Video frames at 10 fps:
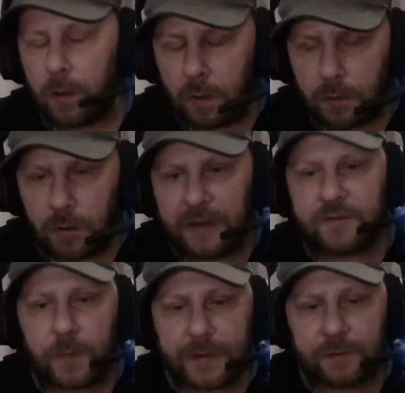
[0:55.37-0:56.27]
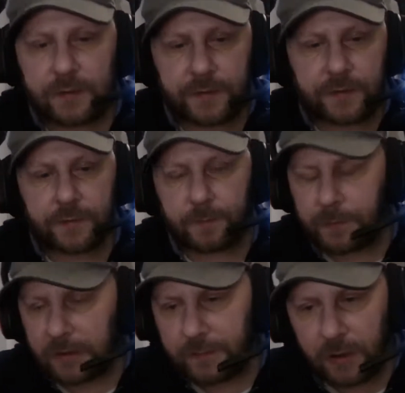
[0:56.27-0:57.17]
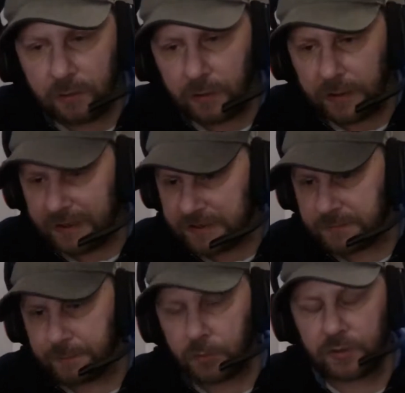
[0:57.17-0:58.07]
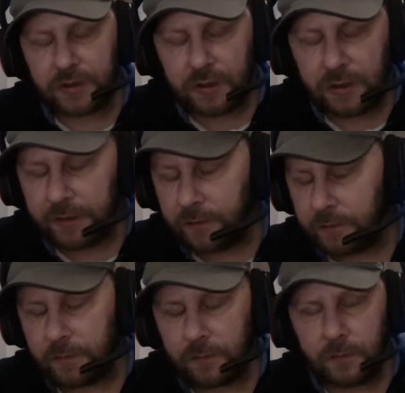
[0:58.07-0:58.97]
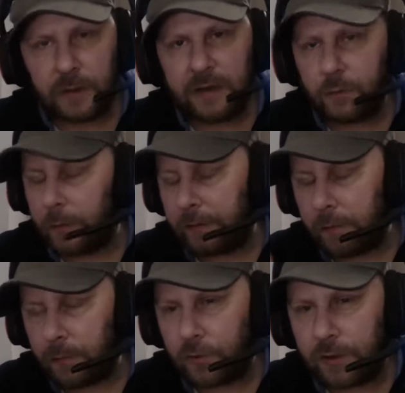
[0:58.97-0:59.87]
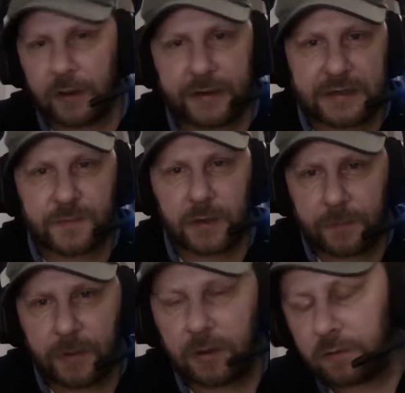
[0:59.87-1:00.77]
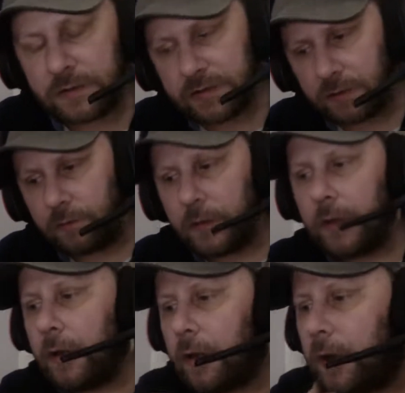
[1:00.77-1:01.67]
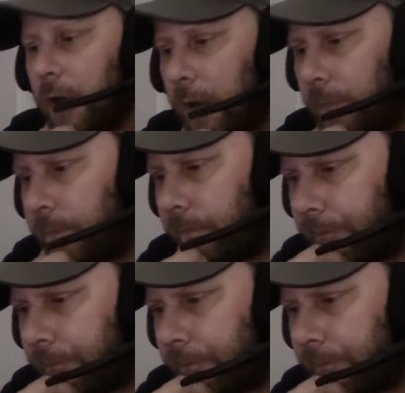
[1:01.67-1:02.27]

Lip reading: not everybody with bipolar has borderline, and not everybody with borderline has bipolar. So, um,